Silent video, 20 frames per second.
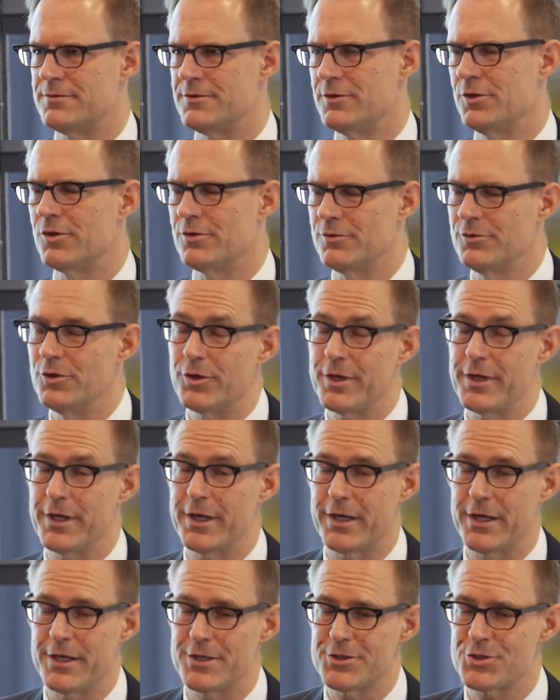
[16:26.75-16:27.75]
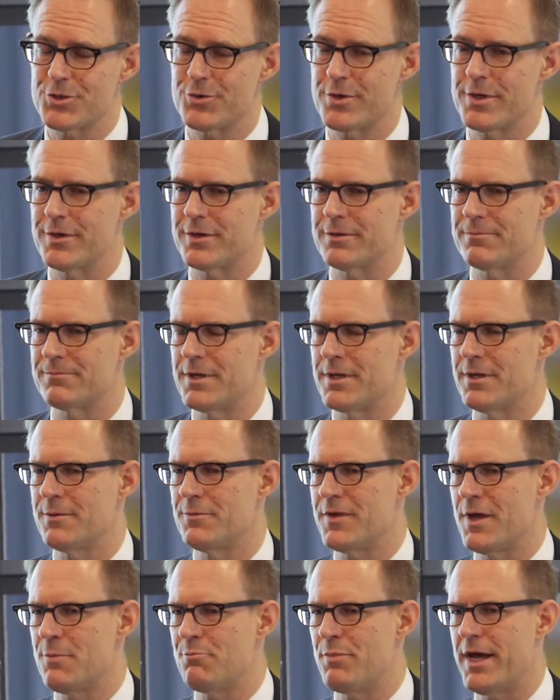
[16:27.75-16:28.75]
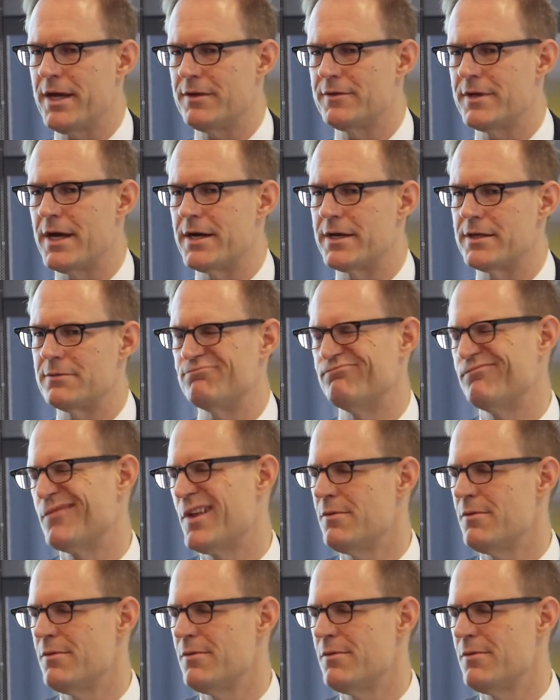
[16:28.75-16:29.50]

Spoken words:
looking at history, they peg that at,